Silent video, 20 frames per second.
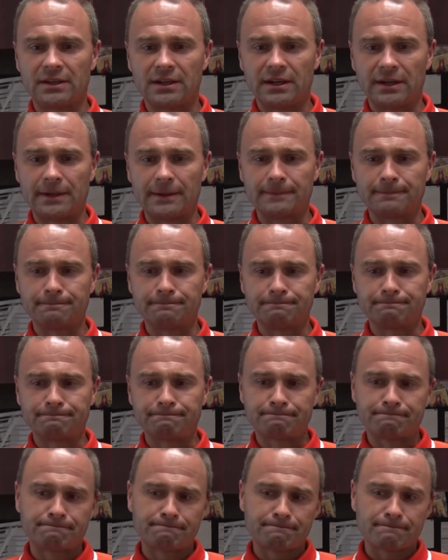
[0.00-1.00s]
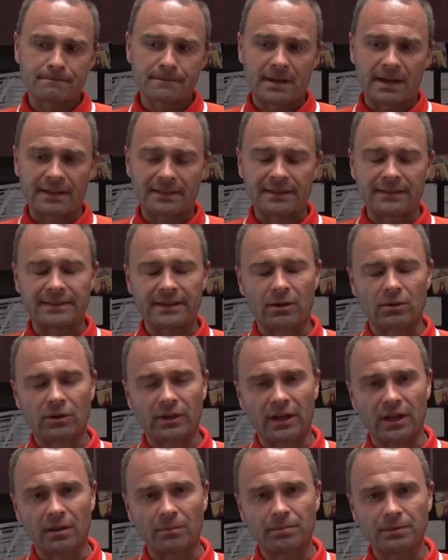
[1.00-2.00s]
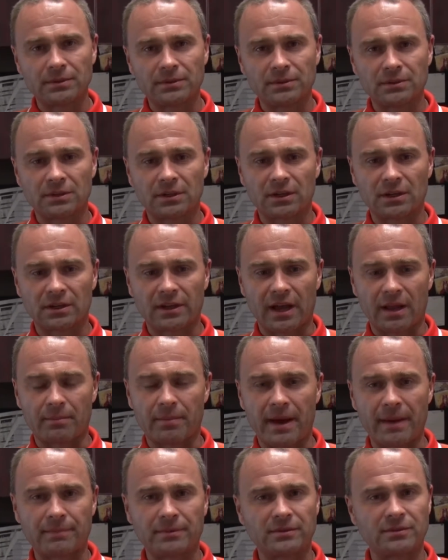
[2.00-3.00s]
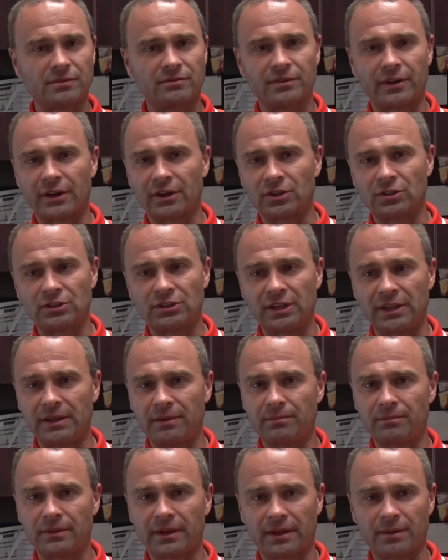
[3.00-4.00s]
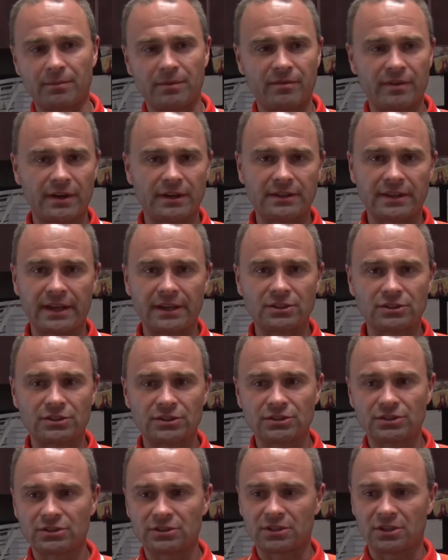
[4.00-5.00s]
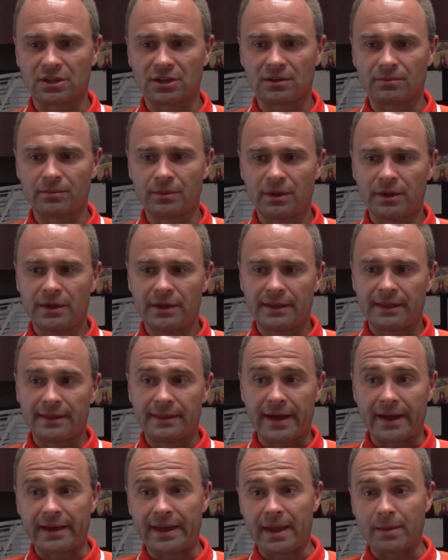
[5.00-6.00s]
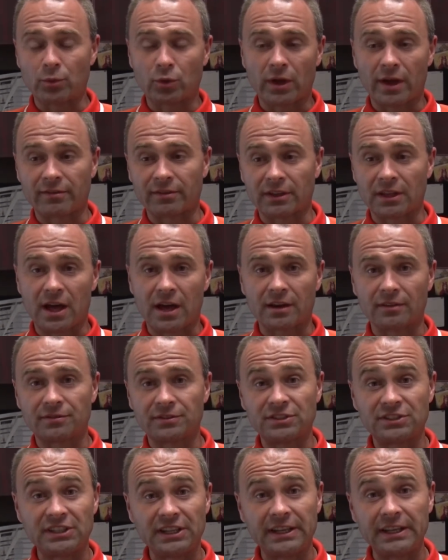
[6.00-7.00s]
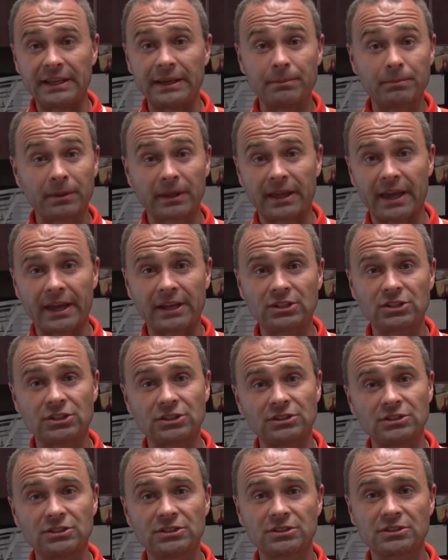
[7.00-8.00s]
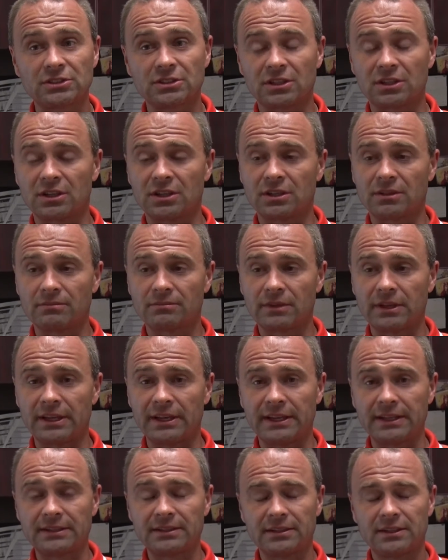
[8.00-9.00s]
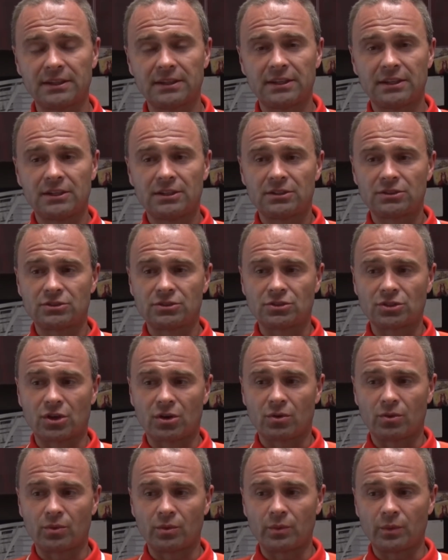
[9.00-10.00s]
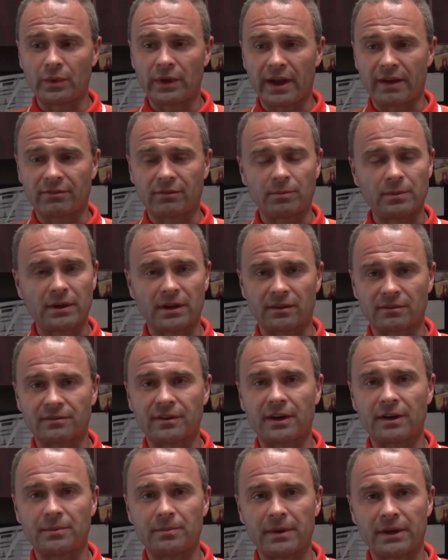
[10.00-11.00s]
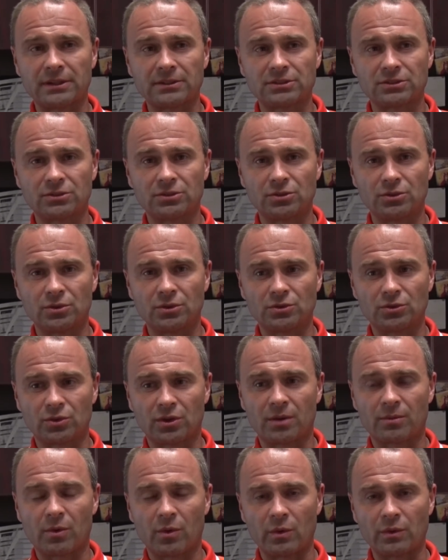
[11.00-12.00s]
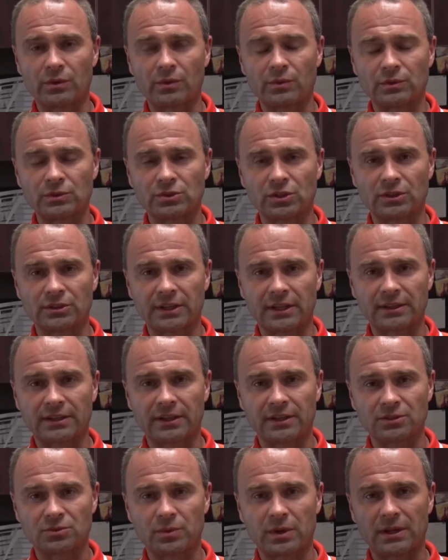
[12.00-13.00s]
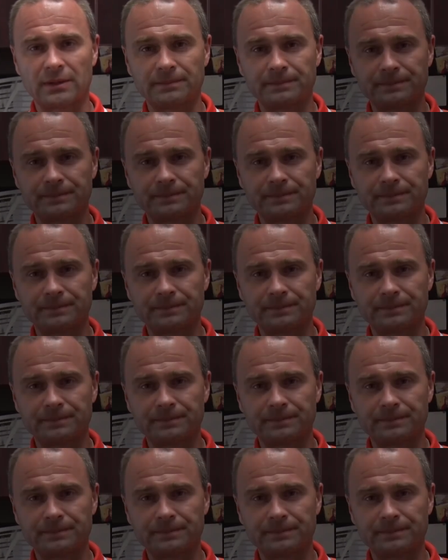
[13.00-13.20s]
I think that will help. Cal Baptist is a very good team. They can be very dangerous. That game will have a lot of seeding implications in it, so we have to be at our very best to come over with a result that day as well.